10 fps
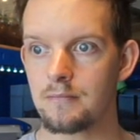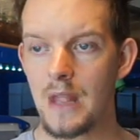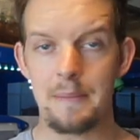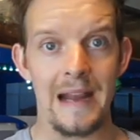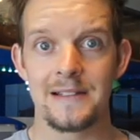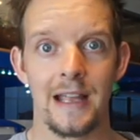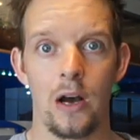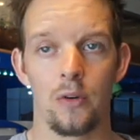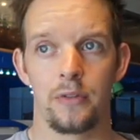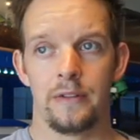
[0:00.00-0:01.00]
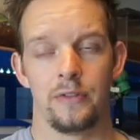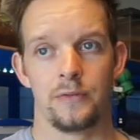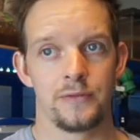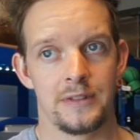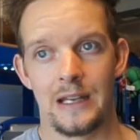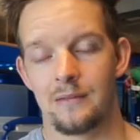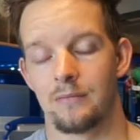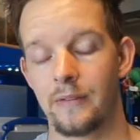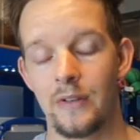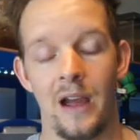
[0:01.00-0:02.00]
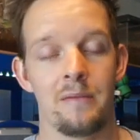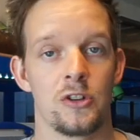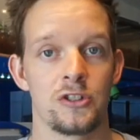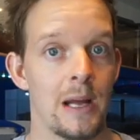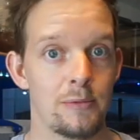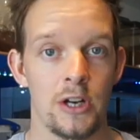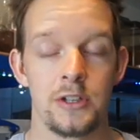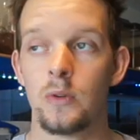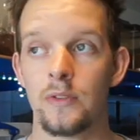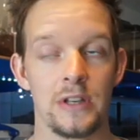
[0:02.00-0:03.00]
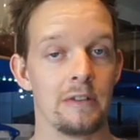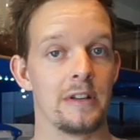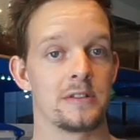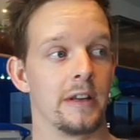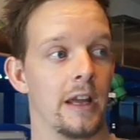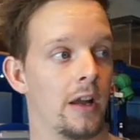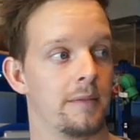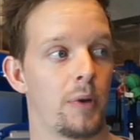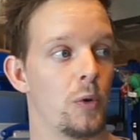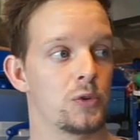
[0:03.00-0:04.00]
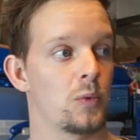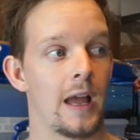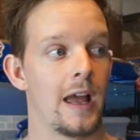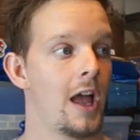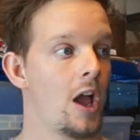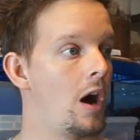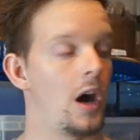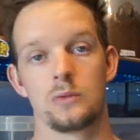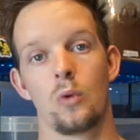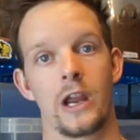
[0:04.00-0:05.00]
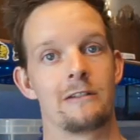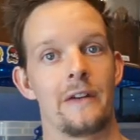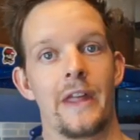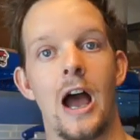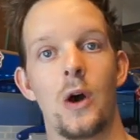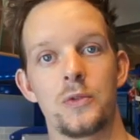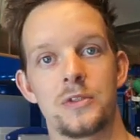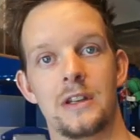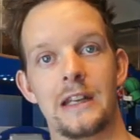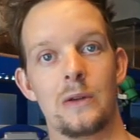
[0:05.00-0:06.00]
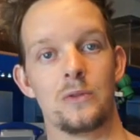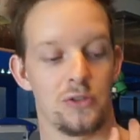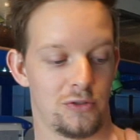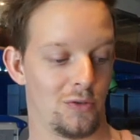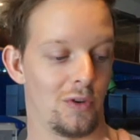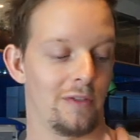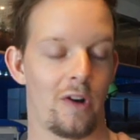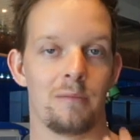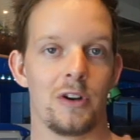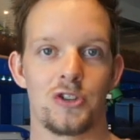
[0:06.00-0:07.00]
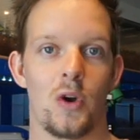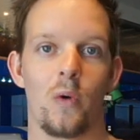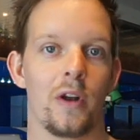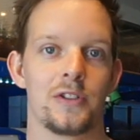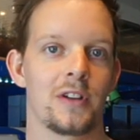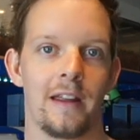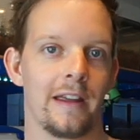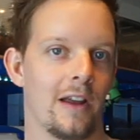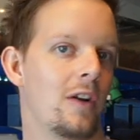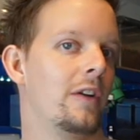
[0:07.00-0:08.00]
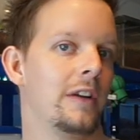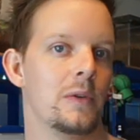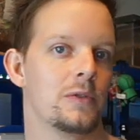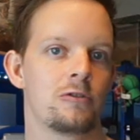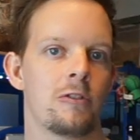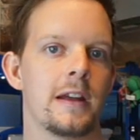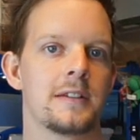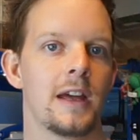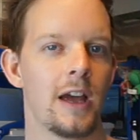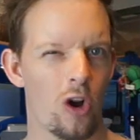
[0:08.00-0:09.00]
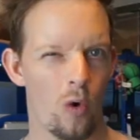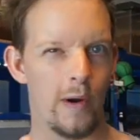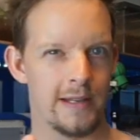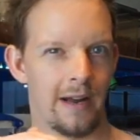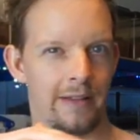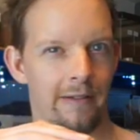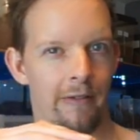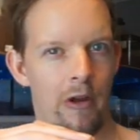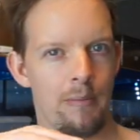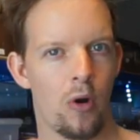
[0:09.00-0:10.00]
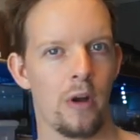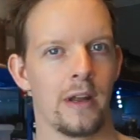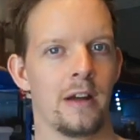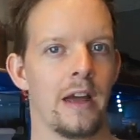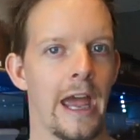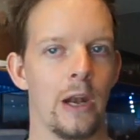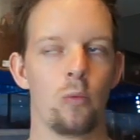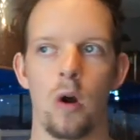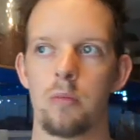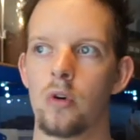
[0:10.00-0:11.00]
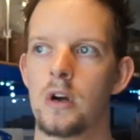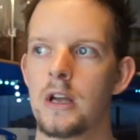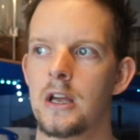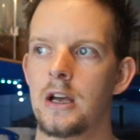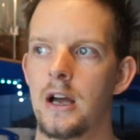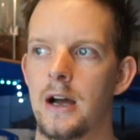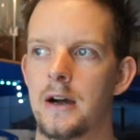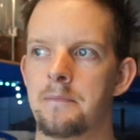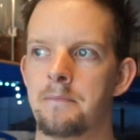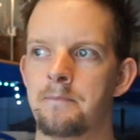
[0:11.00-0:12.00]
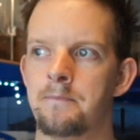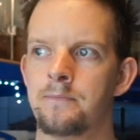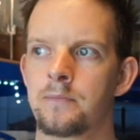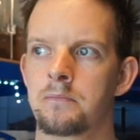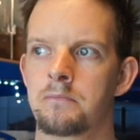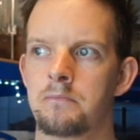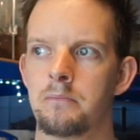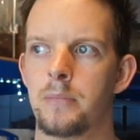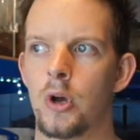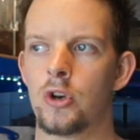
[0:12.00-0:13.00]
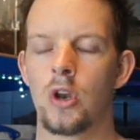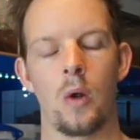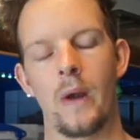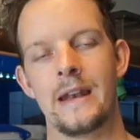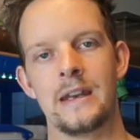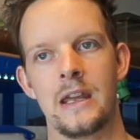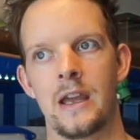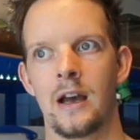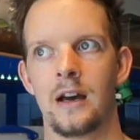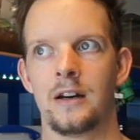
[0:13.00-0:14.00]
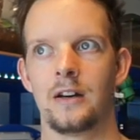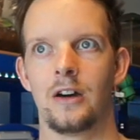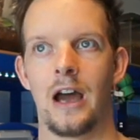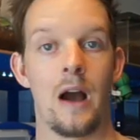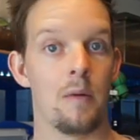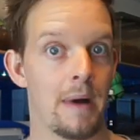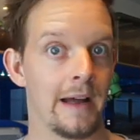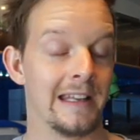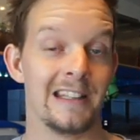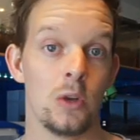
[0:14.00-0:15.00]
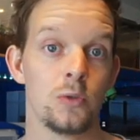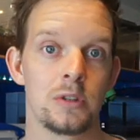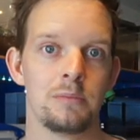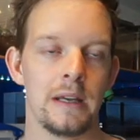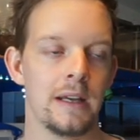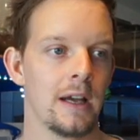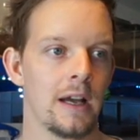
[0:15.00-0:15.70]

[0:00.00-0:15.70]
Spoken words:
Amazing health. If you had me on Snapchat, you would have seen recently I post where I was walking around the house and he was just sort of on my shoulder, just clinging on. He was great. Always had that very minor head wobble, but nowhere near how bad he used to be.